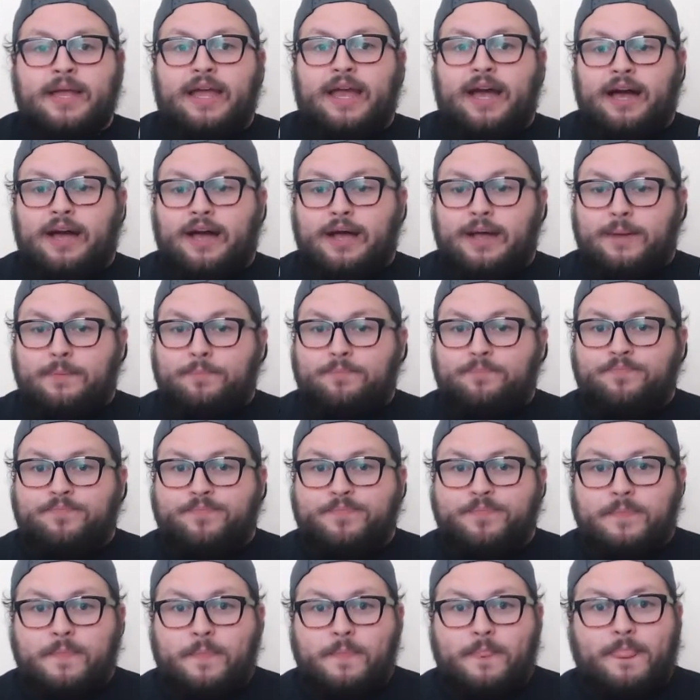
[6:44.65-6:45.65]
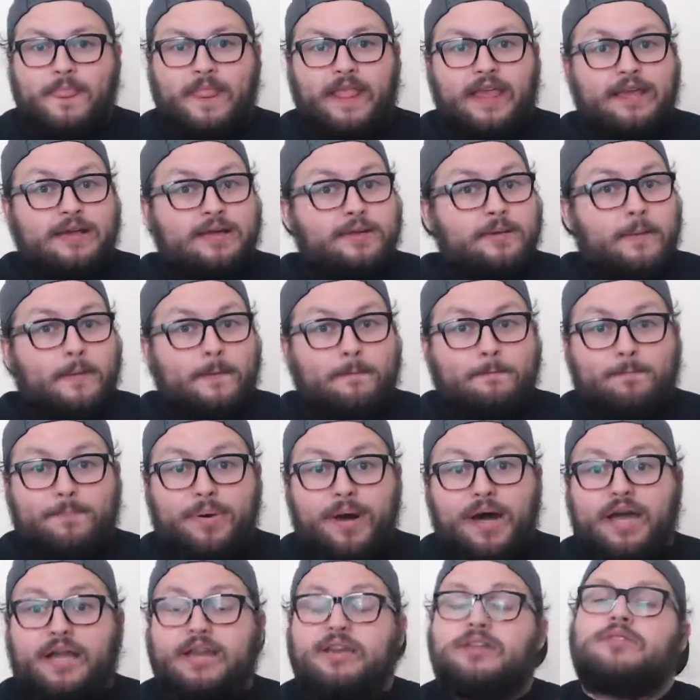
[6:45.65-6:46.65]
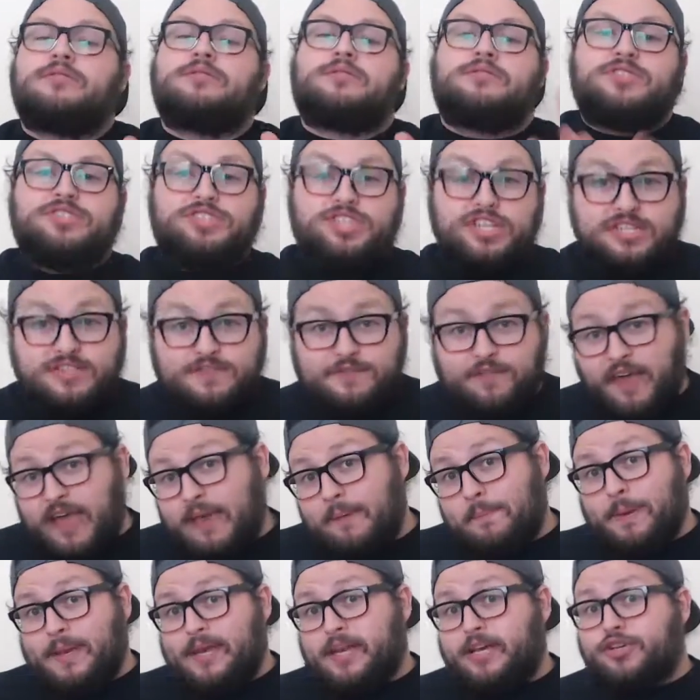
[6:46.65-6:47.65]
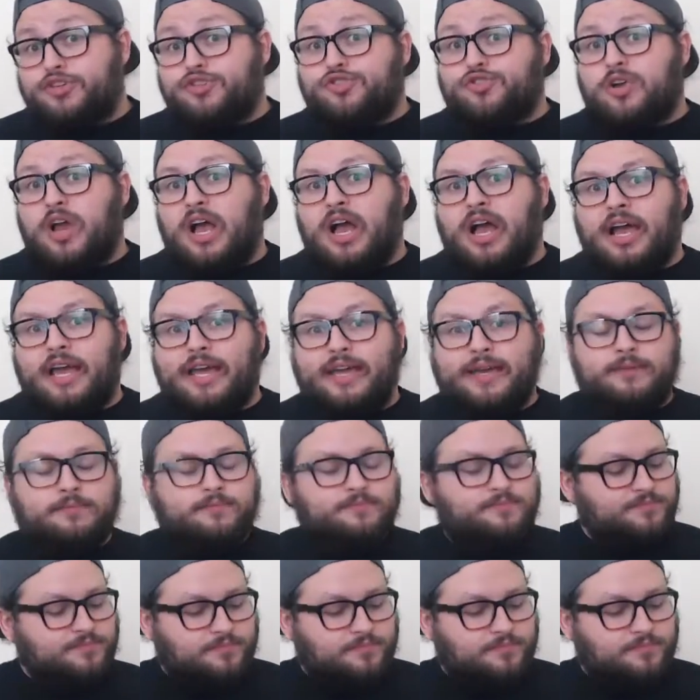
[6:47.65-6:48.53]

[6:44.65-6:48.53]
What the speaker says: But just vaping it dry,